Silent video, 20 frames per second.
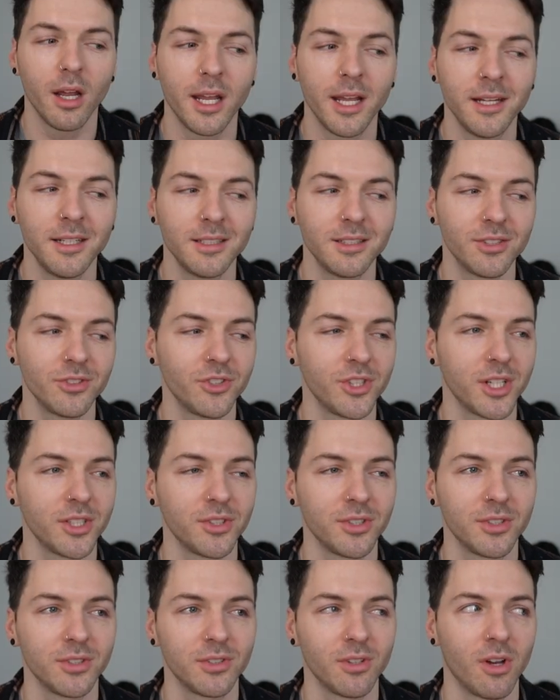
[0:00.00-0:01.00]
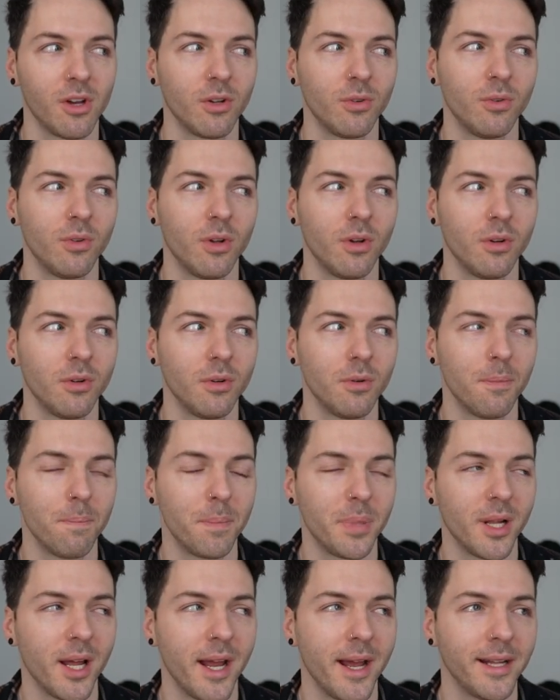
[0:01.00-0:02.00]
Any suggestions on
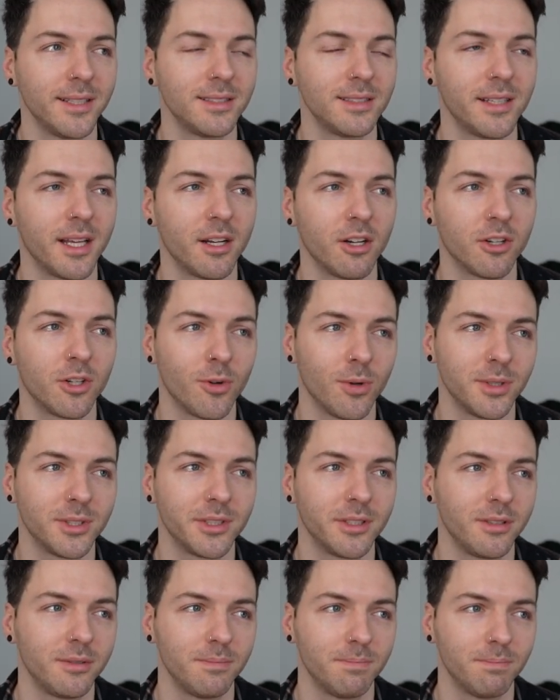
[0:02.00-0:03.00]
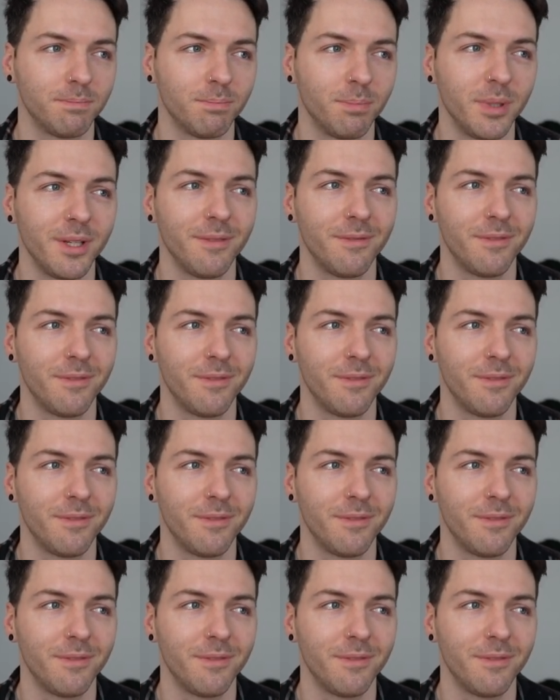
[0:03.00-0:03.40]
plants that are going to be